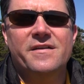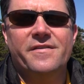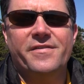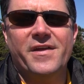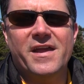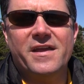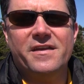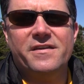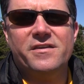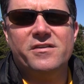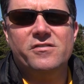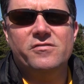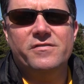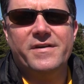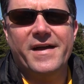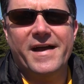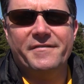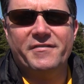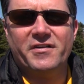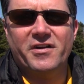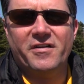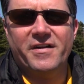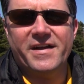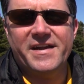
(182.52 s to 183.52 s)
Thank you,
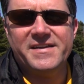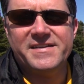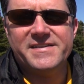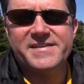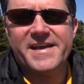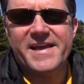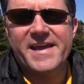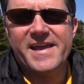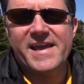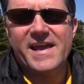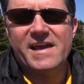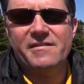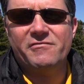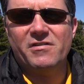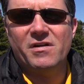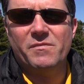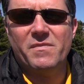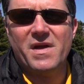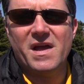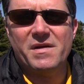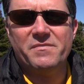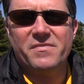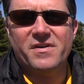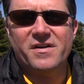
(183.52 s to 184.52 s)
have a great day, and
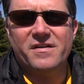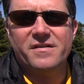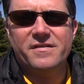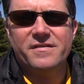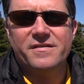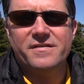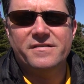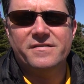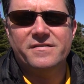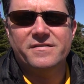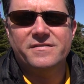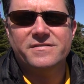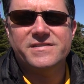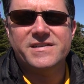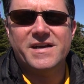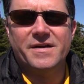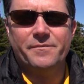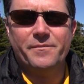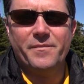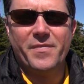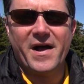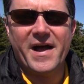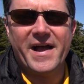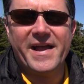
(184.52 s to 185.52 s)
remember to
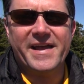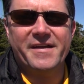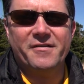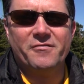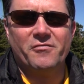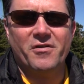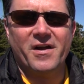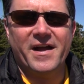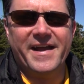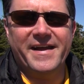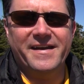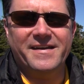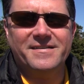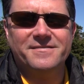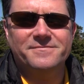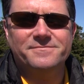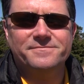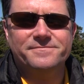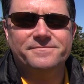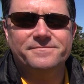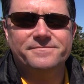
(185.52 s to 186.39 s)
buy it right.